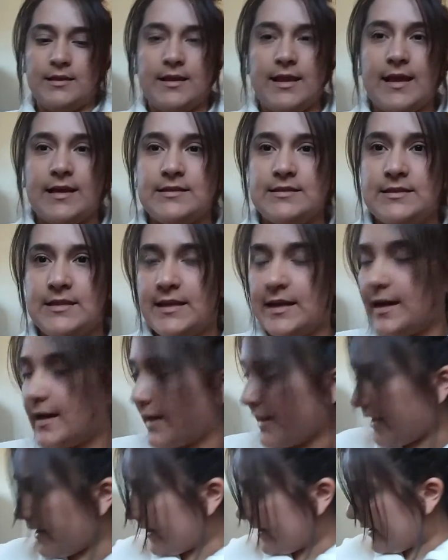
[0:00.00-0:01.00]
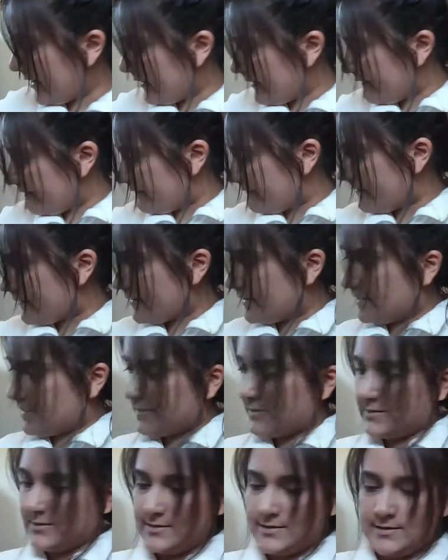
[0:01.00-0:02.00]
the next thing I have
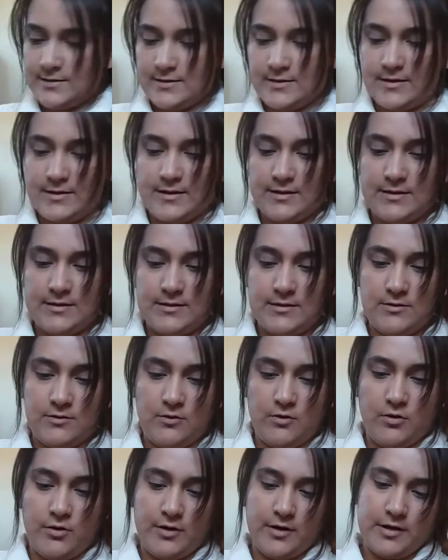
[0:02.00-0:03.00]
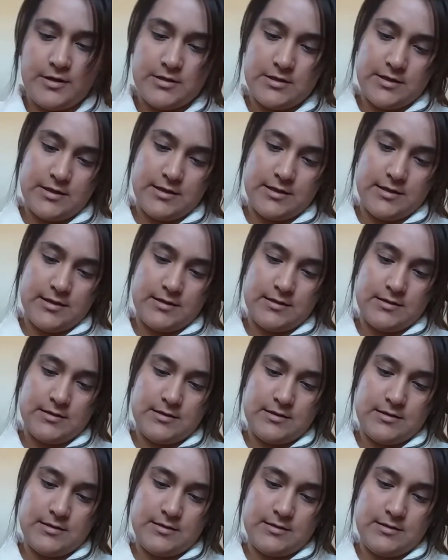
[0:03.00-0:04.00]
is this
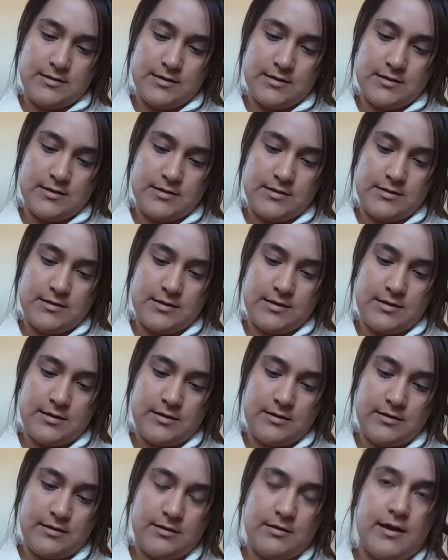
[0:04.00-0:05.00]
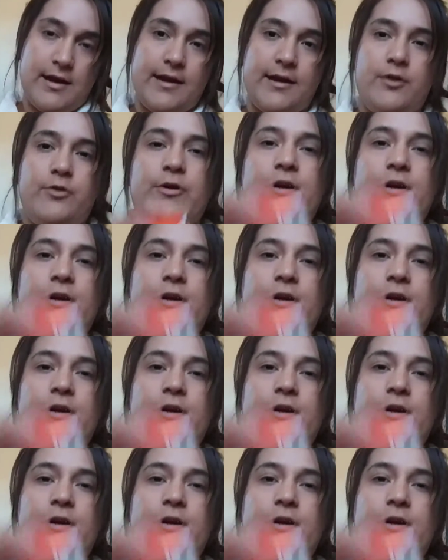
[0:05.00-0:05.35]
Origins Ginseng Eye